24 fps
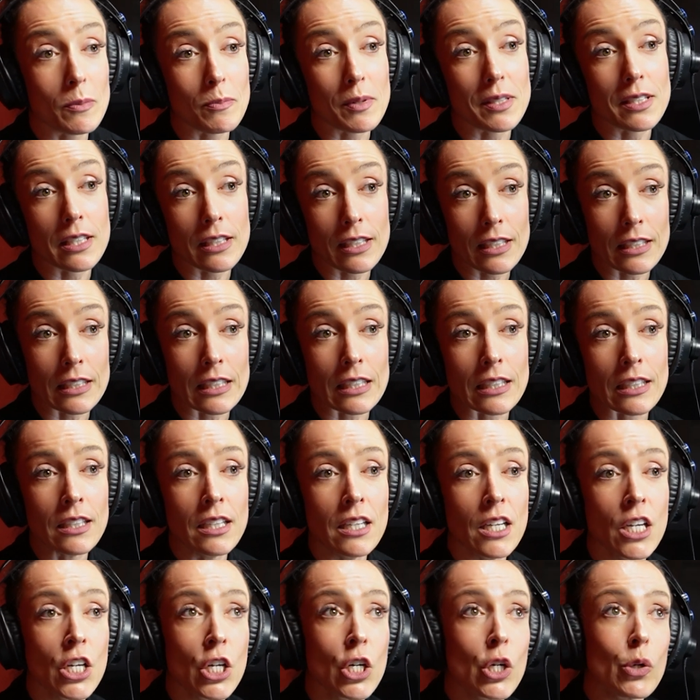in particular,
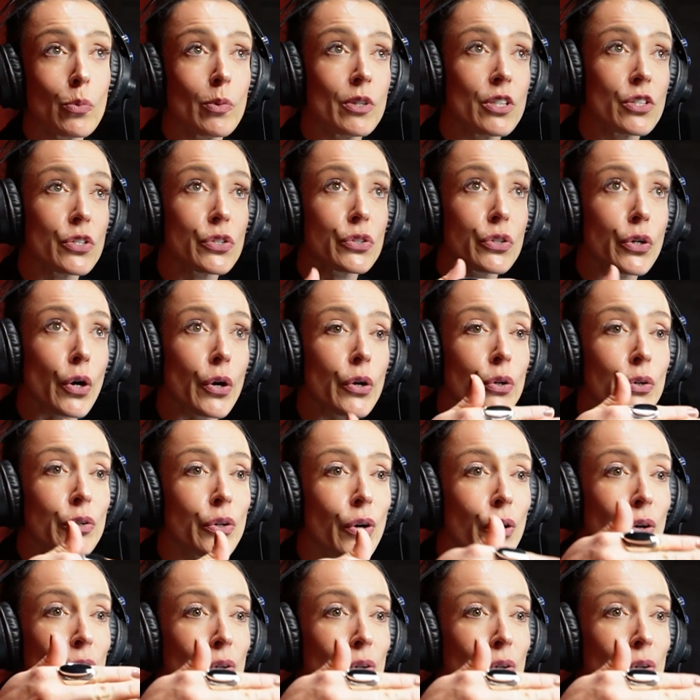we just go,